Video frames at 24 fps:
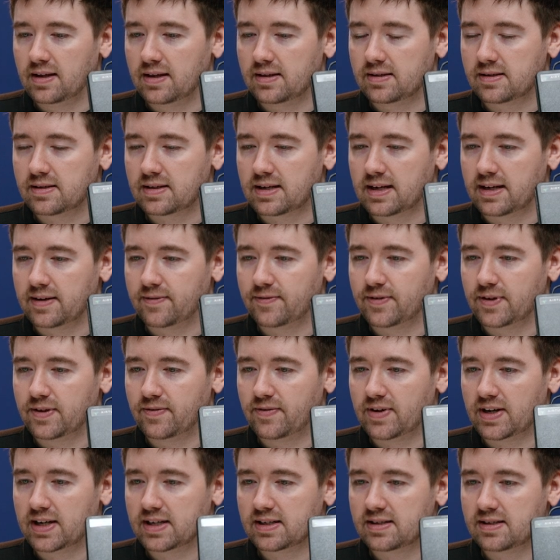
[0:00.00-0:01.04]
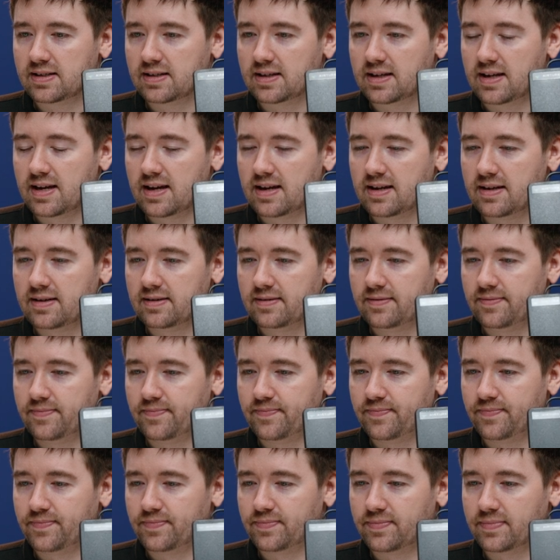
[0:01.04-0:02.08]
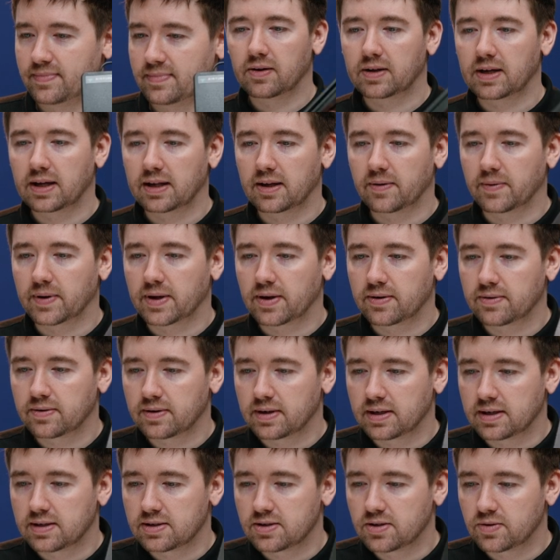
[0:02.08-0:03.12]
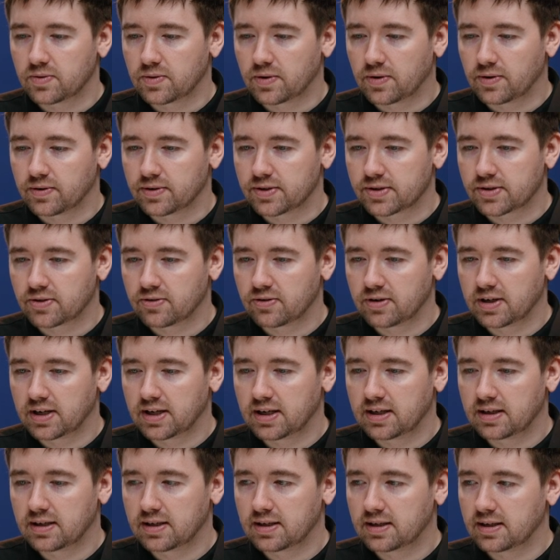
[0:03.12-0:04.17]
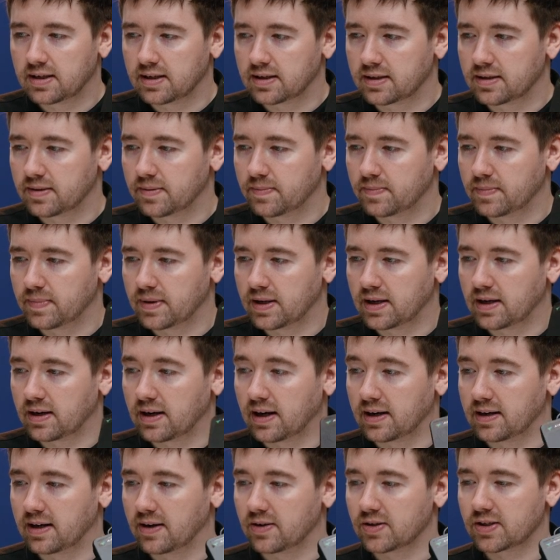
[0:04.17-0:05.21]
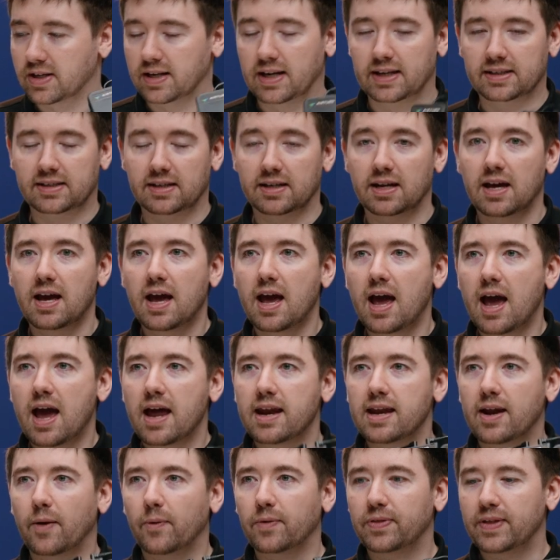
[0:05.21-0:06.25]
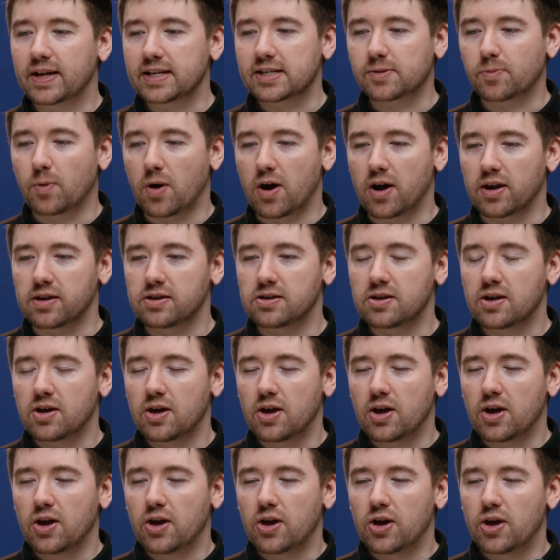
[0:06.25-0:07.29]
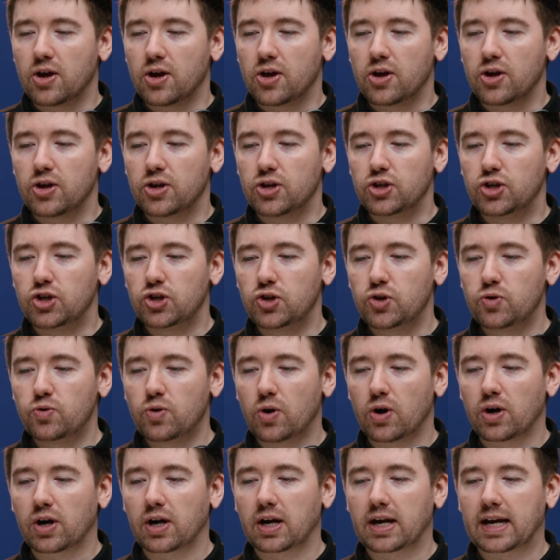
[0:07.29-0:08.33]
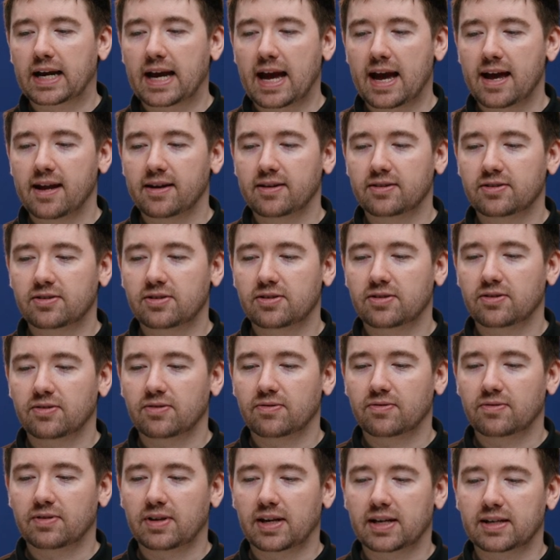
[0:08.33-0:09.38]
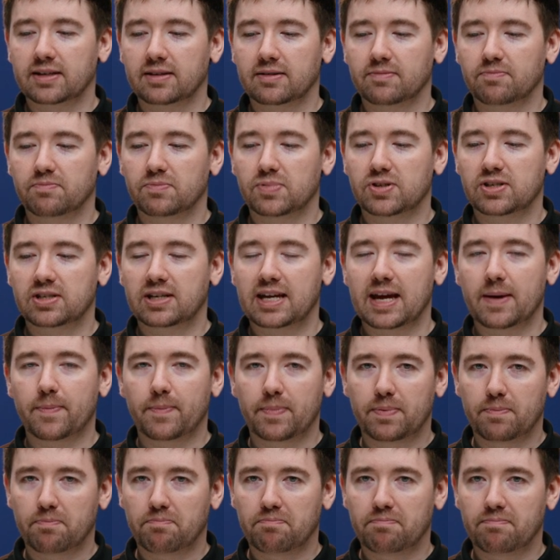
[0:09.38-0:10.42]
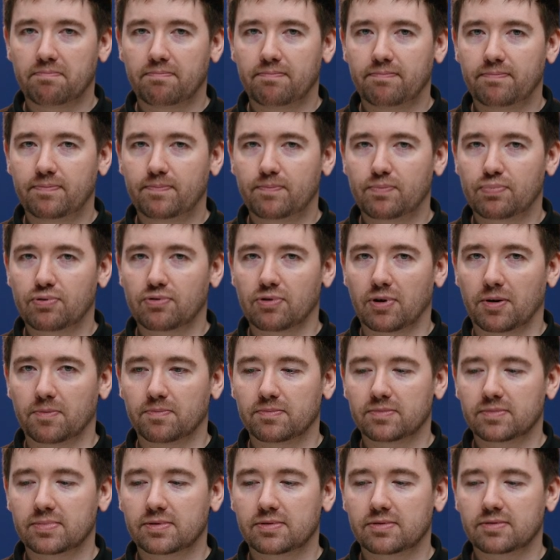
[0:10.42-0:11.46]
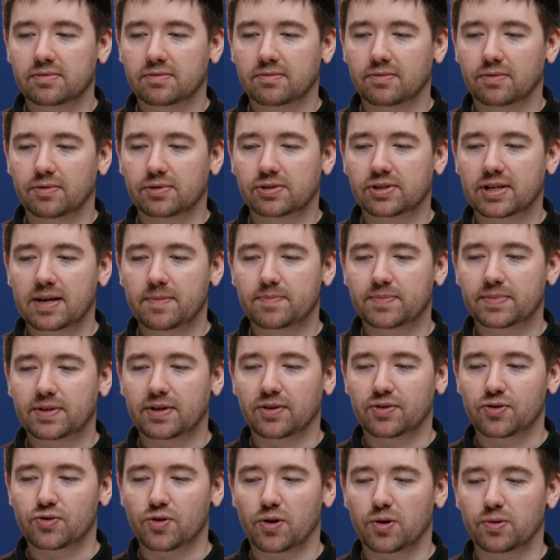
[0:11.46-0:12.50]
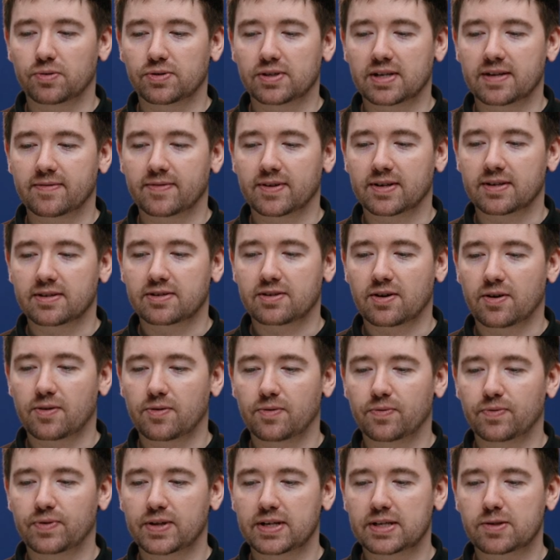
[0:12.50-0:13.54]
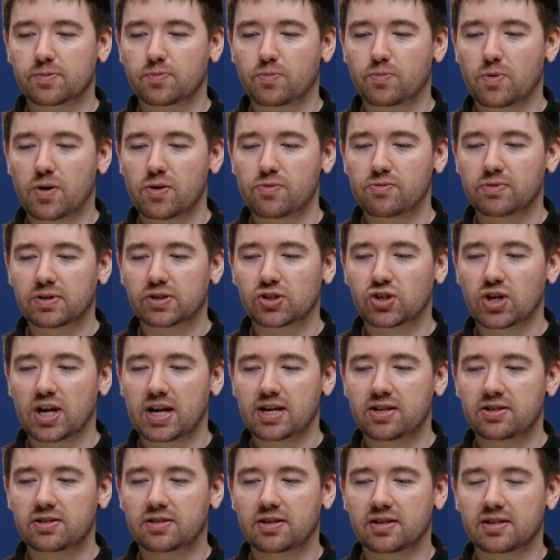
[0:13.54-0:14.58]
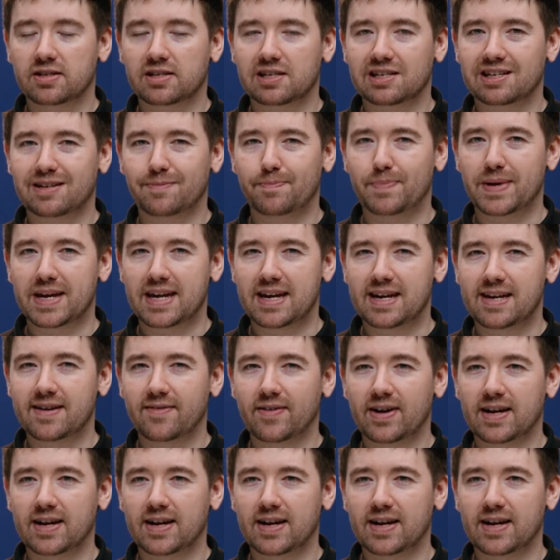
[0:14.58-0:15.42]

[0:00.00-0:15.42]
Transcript: Scanning for devices again. Okay, there we go. It Duo on the screen. Click there, and now it's connected. Now with this one, you get like skip prompts or skip controls even. So this won't change the speed of